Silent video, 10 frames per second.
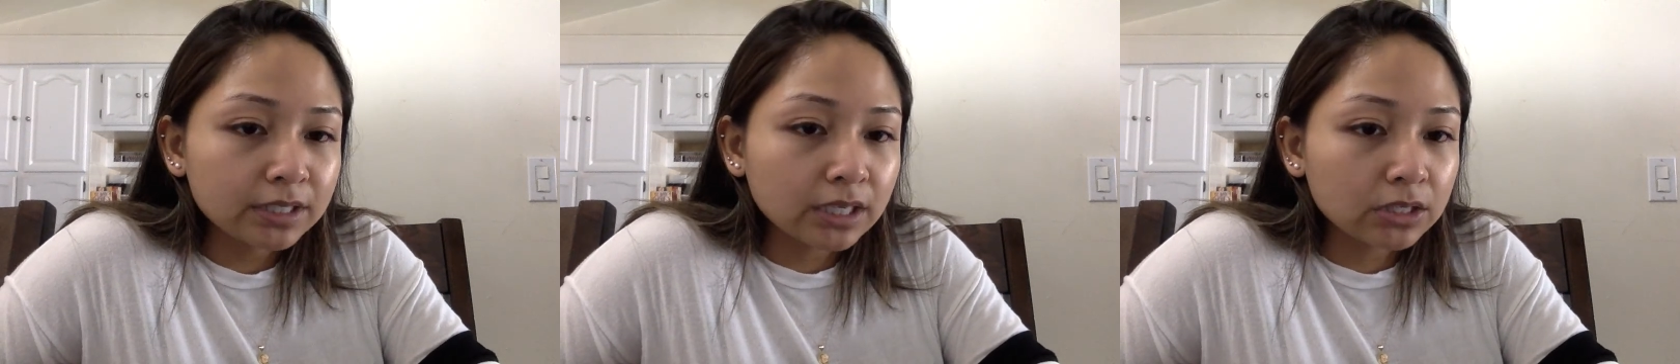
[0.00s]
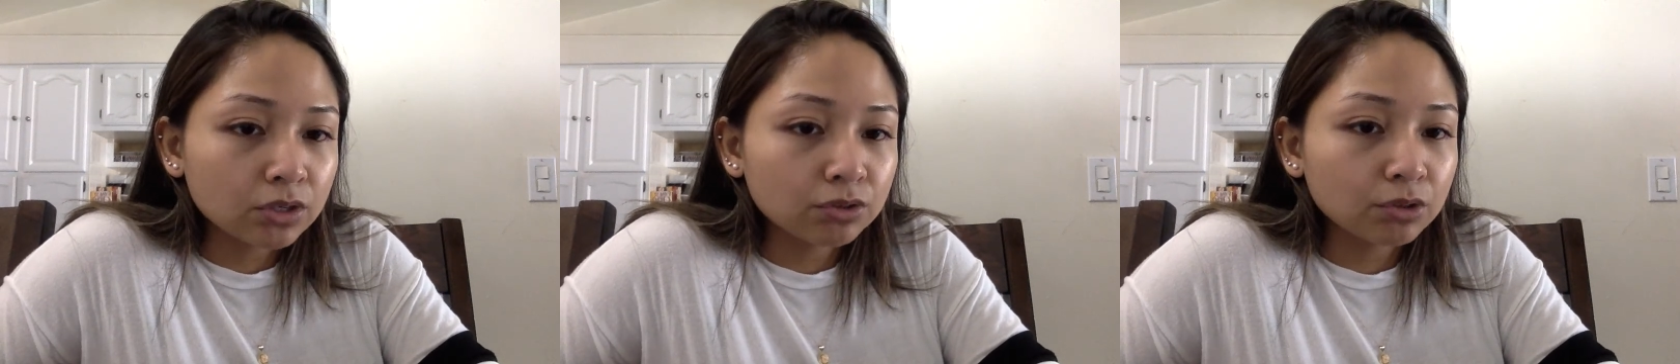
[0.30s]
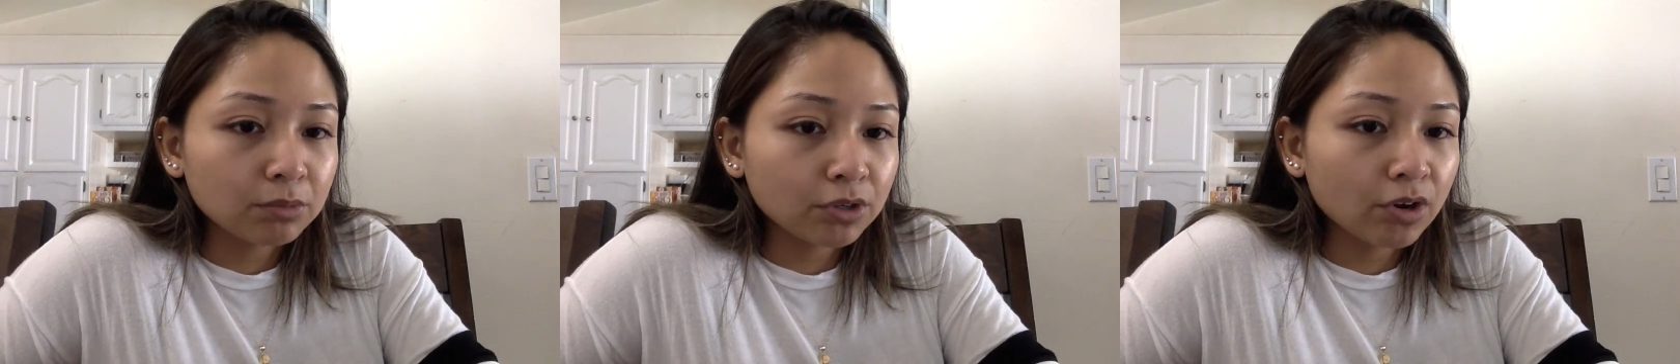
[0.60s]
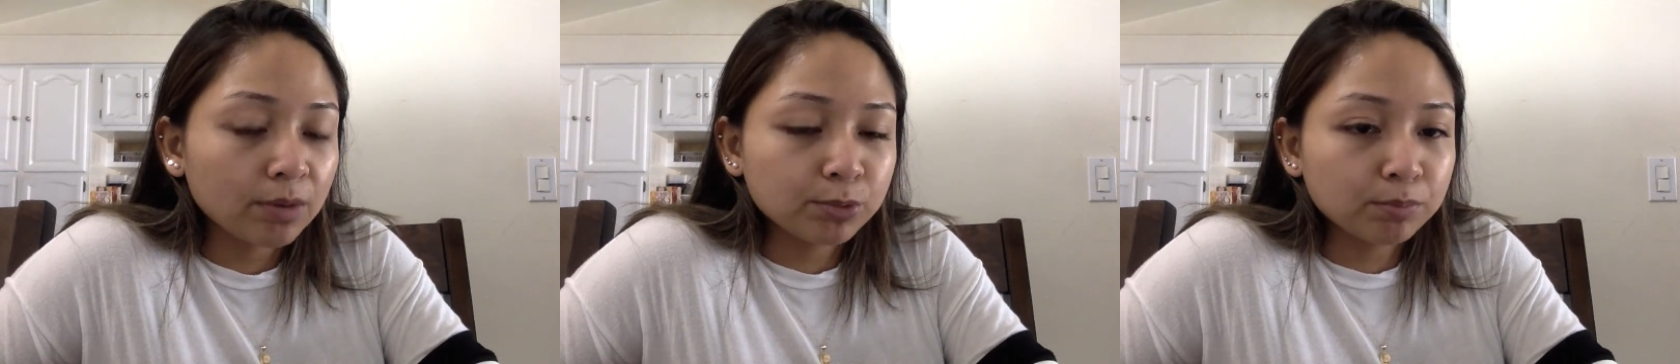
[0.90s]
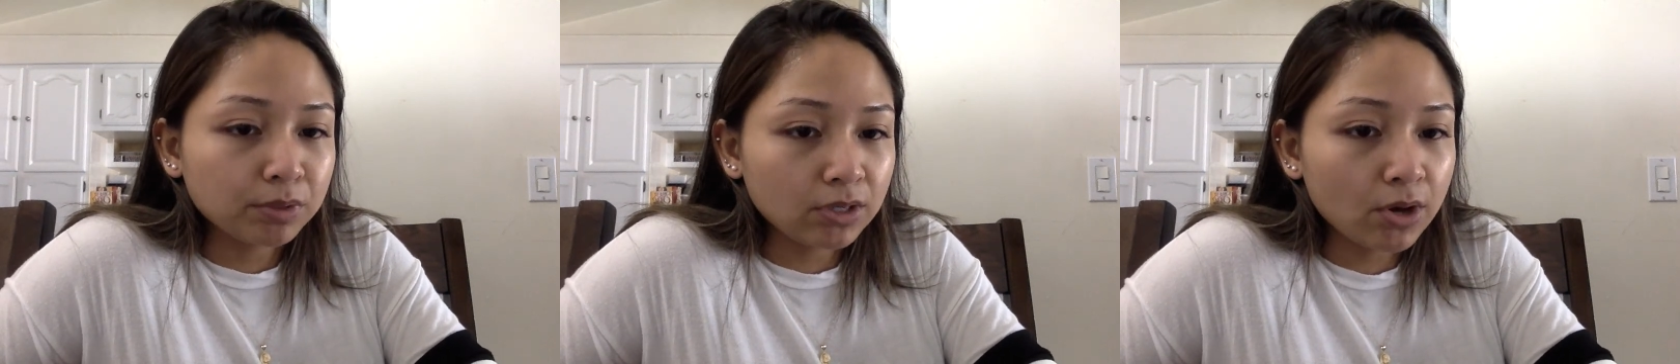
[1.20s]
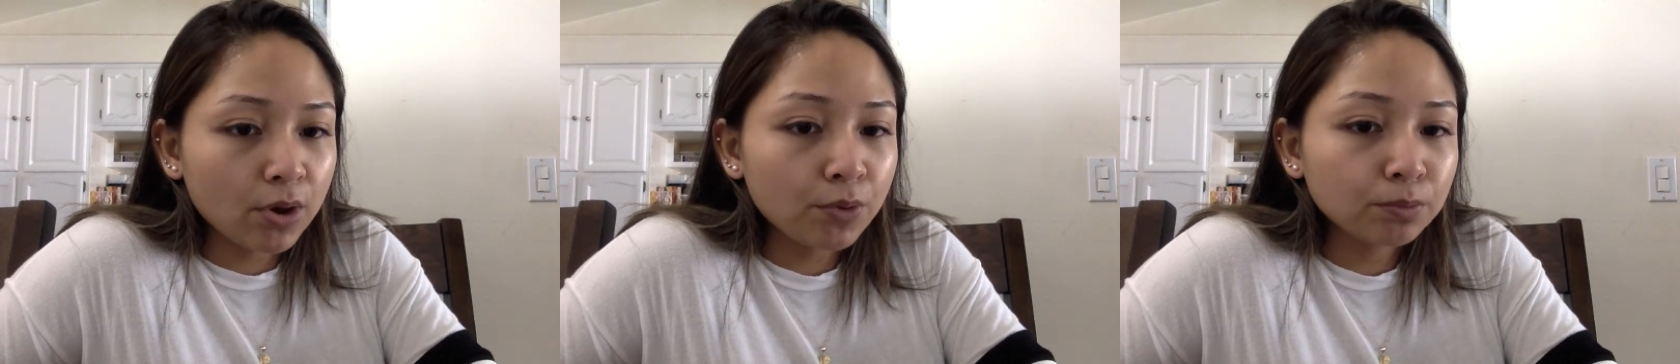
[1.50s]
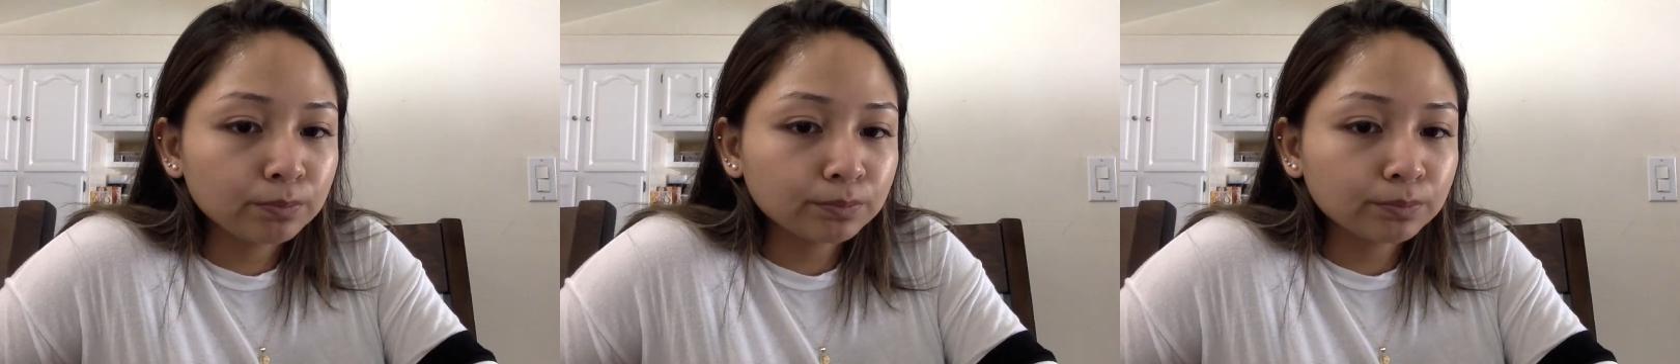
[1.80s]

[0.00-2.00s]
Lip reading: 600 milligrams PO.